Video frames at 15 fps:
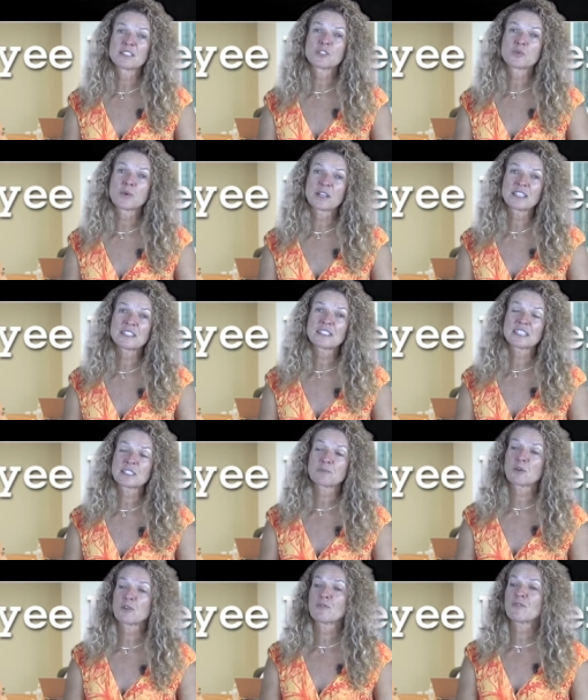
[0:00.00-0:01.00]
and
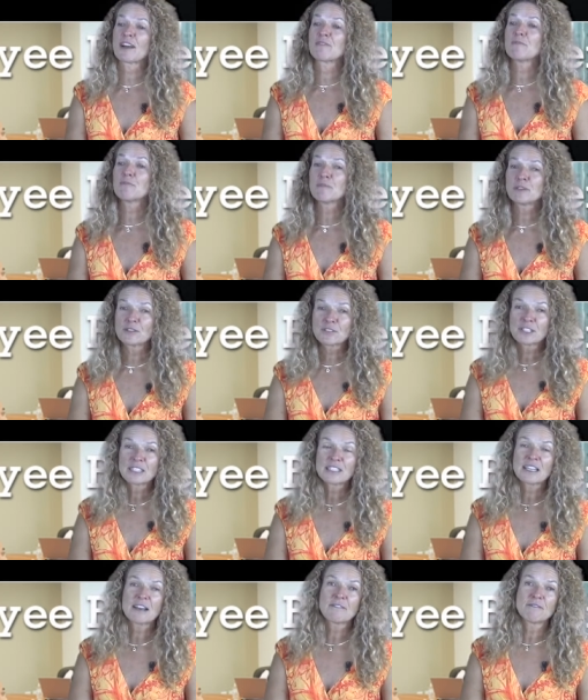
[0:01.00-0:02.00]
26.5
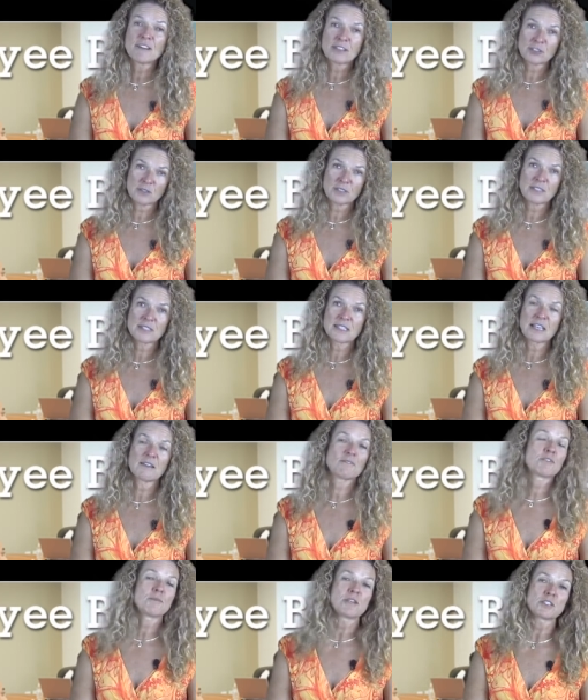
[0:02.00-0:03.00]
million veterans'
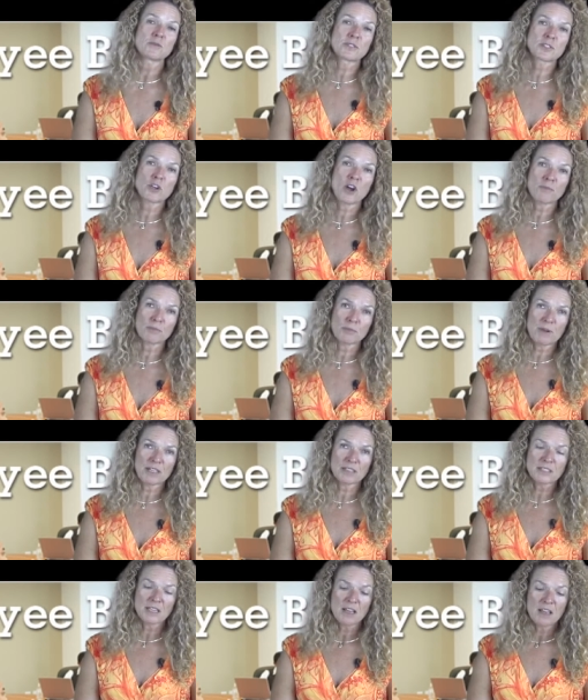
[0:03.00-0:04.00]
information was
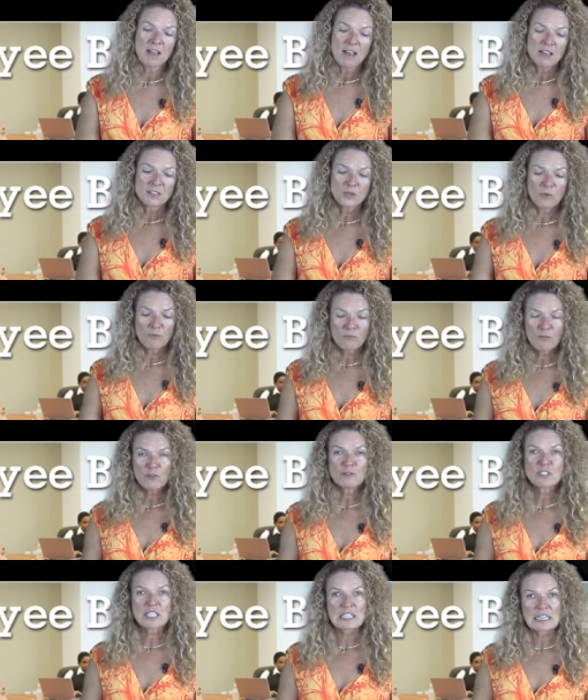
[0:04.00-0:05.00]
compromised. So at
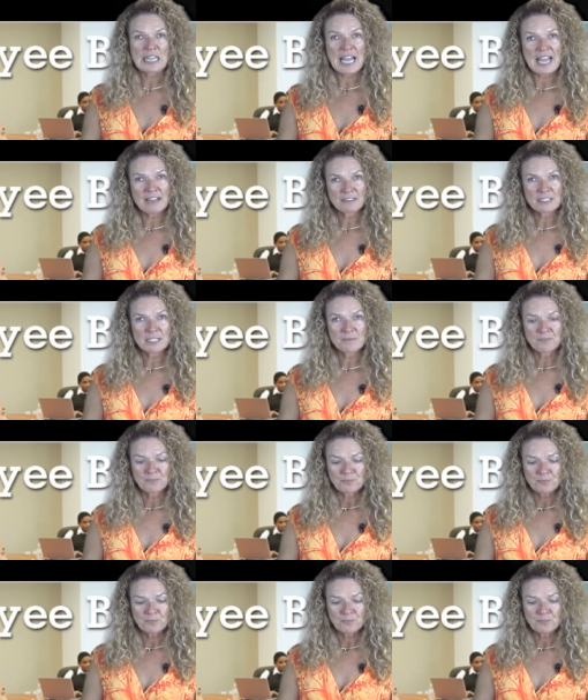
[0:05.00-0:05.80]
first glance,